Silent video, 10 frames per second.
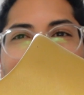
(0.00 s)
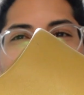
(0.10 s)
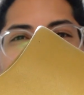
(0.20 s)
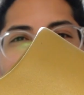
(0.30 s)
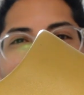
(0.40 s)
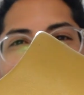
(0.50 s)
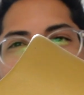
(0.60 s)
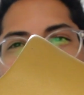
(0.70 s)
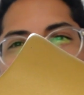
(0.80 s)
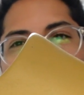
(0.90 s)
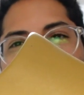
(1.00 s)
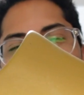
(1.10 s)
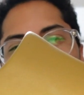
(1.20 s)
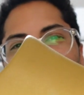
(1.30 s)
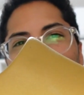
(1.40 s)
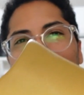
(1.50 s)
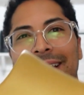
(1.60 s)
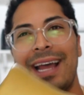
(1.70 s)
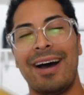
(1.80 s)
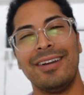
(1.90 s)
they look kind of
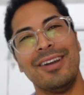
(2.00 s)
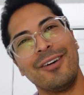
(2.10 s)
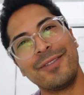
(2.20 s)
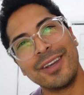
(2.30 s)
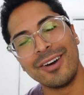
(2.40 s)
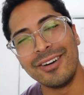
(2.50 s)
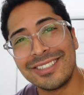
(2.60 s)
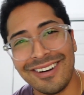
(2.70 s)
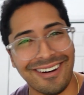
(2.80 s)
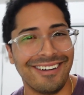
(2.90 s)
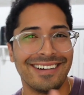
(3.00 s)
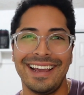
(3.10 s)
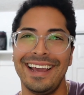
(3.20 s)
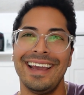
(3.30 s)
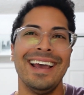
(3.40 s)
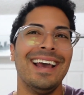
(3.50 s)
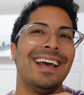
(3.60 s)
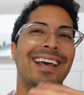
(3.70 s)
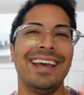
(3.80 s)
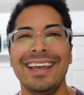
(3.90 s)
different. Now I know if you go to Target,
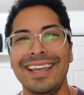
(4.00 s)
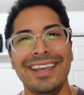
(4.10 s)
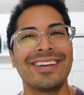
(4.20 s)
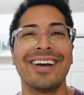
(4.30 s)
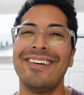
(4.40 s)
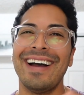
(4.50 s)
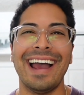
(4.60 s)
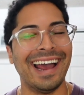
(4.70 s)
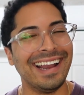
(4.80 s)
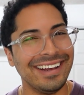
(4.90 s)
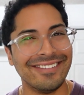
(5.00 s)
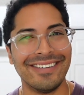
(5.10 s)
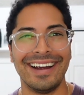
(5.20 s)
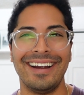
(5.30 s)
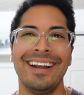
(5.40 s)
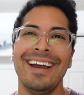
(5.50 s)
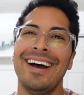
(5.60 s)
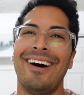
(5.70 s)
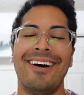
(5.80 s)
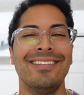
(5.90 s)
you go anywhere
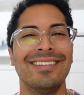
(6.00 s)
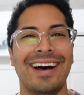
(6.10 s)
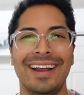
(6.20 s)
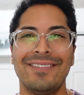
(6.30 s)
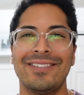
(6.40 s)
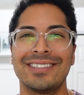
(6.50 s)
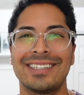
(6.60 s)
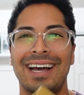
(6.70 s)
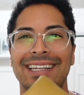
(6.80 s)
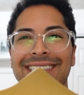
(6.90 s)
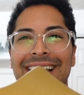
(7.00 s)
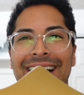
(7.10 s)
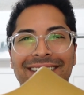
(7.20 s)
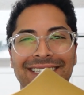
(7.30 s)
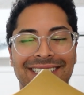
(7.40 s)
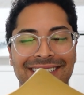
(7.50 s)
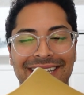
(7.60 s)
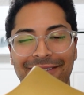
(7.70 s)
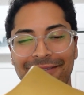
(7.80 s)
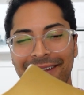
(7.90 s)
online for slides. Now this is
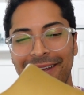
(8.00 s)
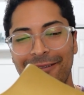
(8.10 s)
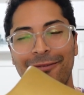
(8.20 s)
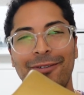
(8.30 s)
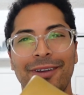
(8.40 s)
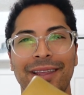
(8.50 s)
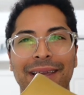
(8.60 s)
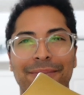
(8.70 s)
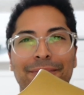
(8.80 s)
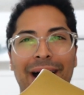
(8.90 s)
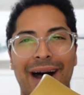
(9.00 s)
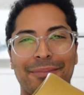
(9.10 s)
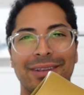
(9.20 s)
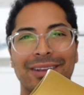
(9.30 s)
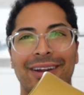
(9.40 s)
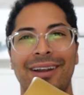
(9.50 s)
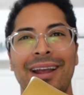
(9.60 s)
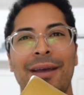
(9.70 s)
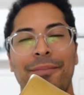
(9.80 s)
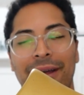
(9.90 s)
definitely really popular.
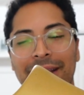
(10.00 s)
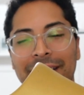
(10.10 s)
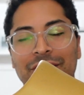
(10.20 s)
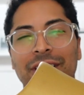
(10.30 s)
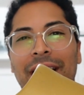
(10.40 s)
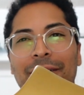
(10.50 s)
But initially I